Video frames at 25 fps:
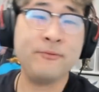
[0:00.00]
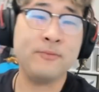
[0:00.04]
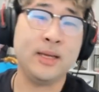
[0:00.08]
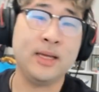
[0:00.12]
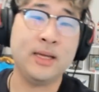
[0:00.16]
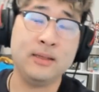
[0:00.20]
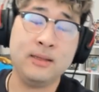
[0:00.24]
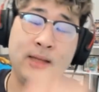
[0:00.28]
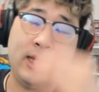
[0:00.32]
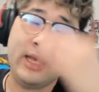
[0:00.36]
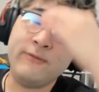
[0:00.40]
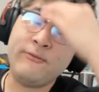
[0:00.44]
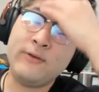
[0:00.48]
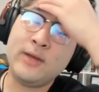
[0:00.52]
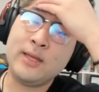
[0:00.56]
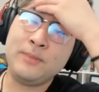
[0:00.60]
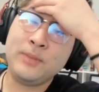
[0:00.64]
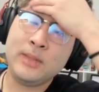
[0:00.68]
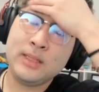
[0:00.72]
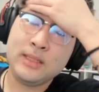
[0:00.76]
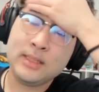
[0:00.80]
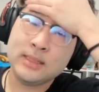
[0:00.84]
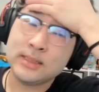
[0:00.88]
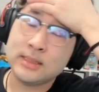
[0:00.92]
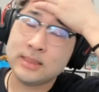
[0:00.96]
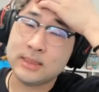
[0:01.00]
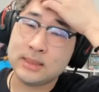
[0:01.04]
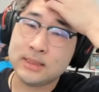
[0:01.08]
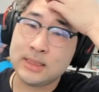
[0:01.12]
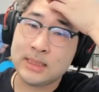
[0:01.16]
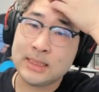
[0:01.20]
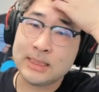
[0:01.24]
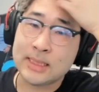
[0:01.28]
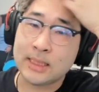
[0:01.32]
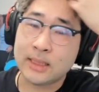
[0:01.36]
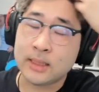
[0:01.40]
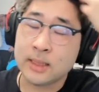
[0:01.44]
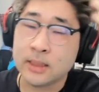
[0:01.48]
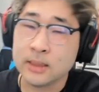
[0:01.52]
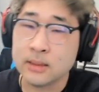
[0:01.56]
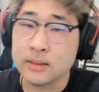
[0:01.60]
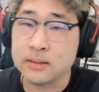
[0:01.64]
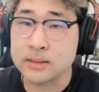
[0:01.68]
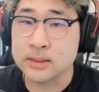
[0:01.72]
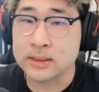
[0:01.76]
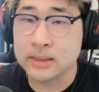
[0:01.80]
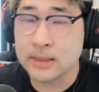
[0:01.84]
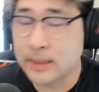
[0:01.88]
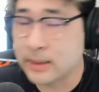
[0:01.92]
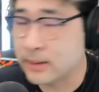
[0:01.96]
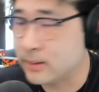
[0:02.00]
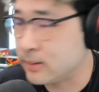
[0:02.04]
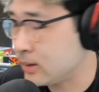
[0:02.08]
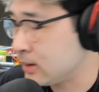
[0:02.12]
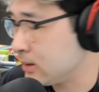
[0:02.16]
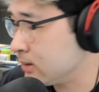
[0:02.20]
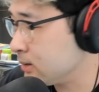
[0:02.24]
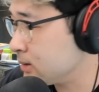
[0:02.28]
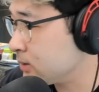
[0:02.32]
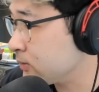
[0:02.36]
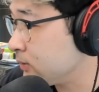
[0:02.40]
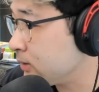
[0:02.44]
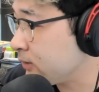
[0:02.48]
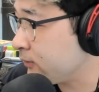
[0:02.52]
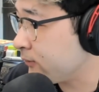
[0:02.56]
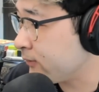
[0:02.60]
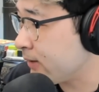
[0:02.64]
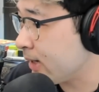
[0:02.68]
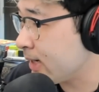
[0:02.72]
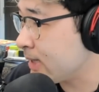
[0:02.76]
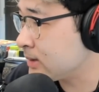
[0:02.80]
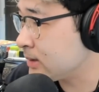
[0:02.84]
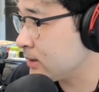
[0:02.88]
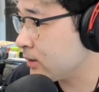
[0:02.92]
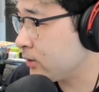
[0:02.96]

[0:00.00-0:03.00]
man. FIP is a disease that kills. It kills really fast.